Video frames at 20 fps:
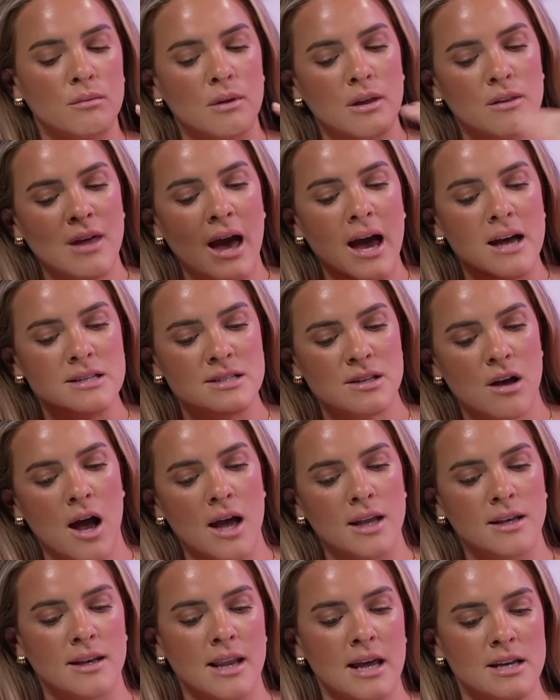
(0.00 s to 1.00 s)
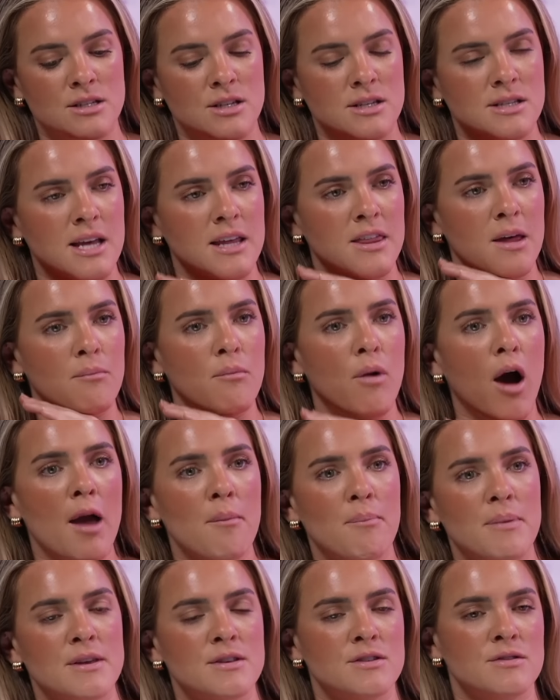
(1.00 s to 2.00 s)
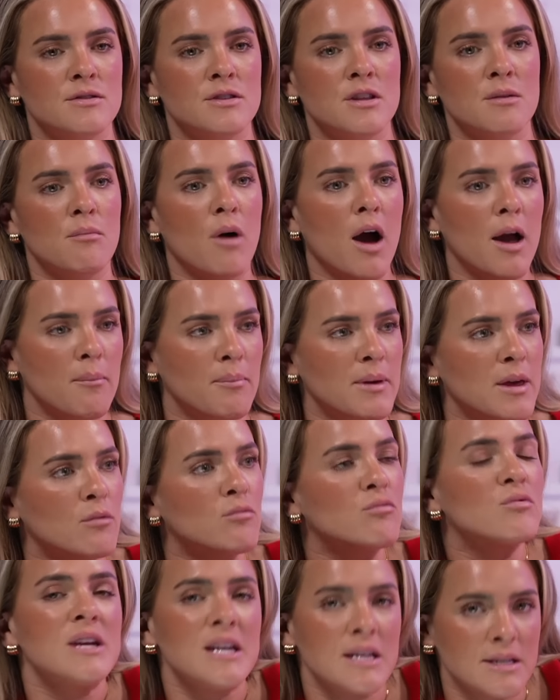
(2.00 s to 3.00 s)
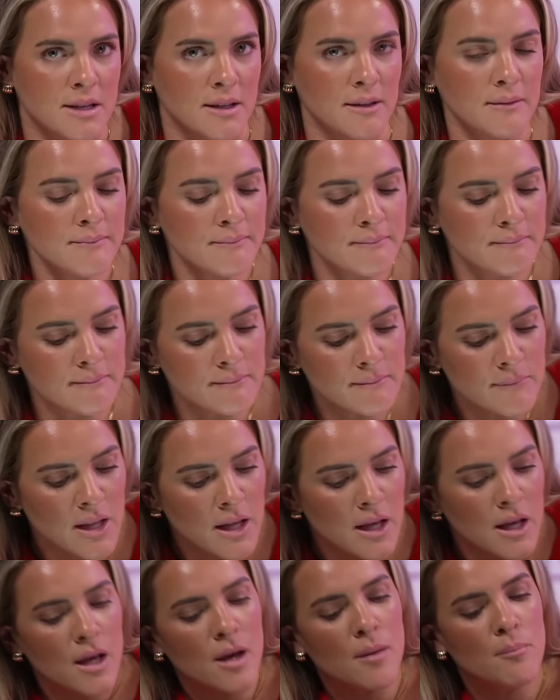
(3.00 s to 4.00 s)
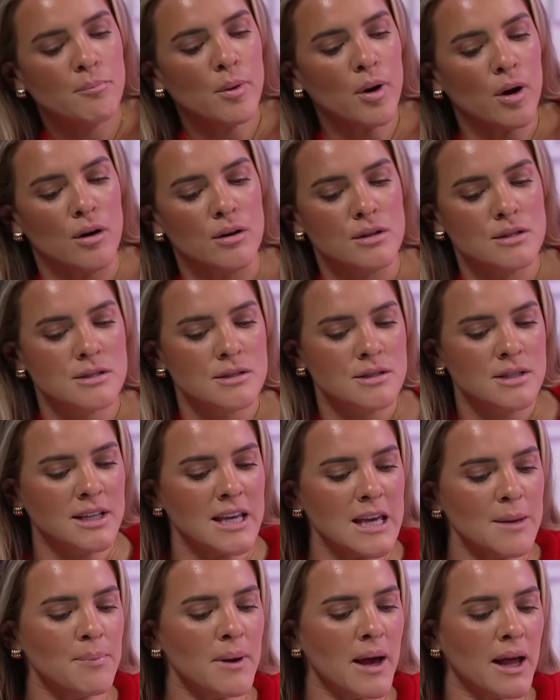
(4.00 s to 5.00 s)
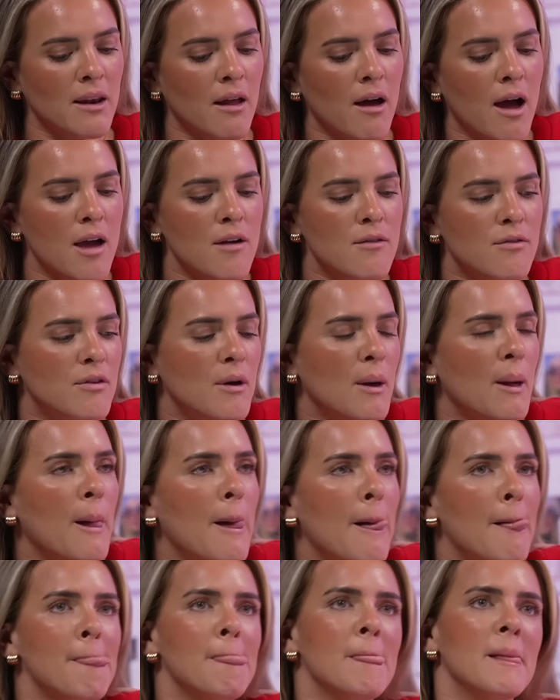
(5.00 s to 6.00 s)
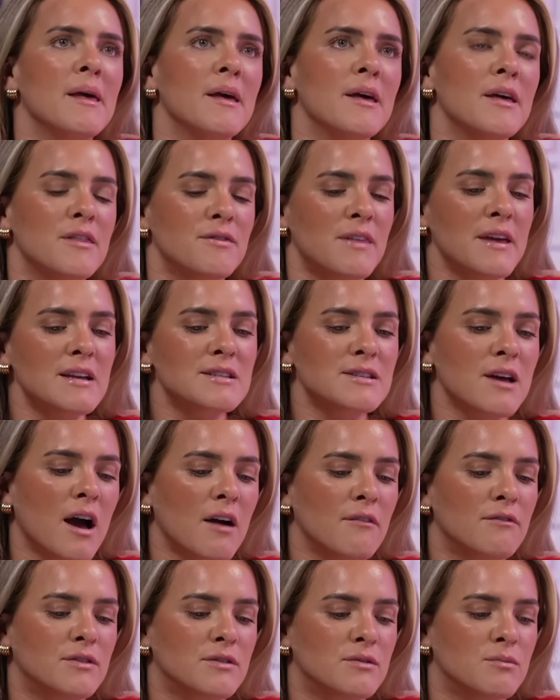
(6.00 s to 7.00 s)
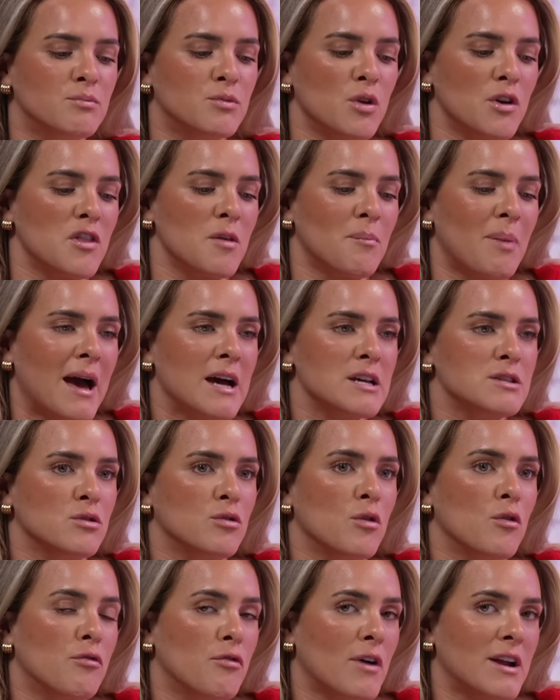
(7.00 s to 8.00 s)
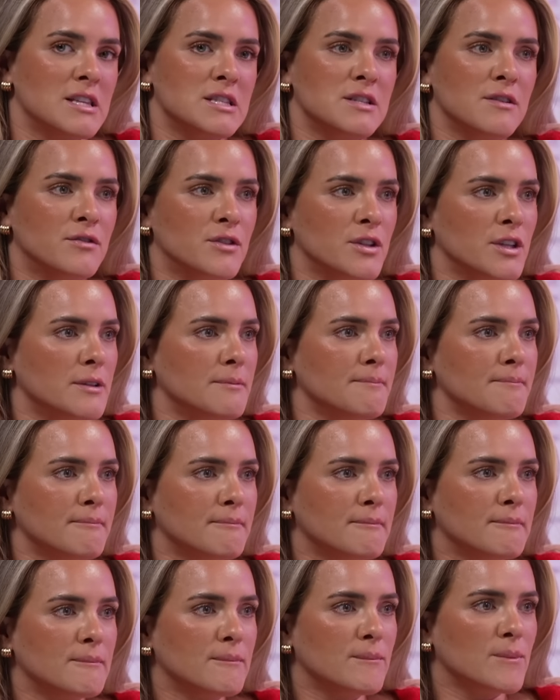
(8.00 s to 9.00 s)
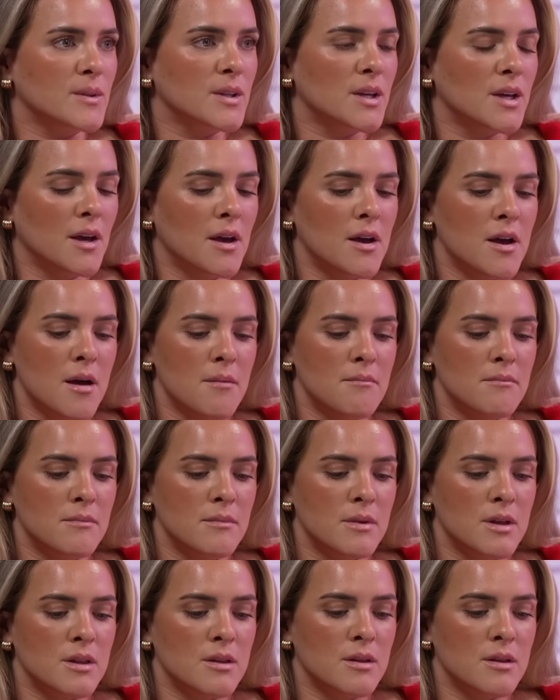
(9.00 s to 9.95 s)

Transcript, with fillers: that aside, let's just say there might be there might be a reason. But to keep it alive things that I've done in the past or friends have done. Um,